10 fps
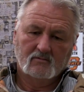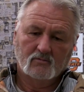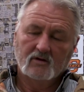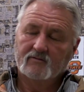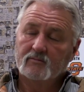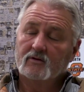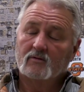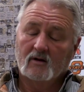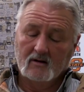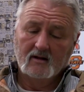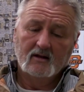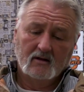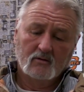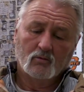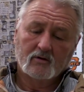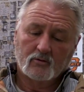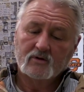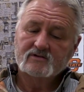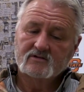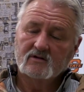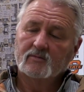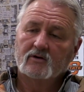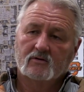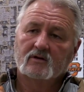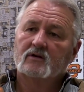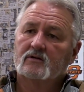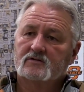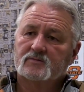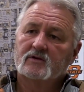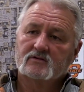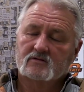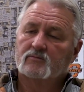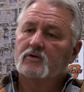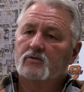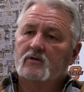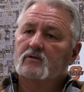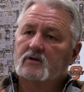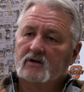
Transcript: One of the reasons I'm here today is because of the beauty of the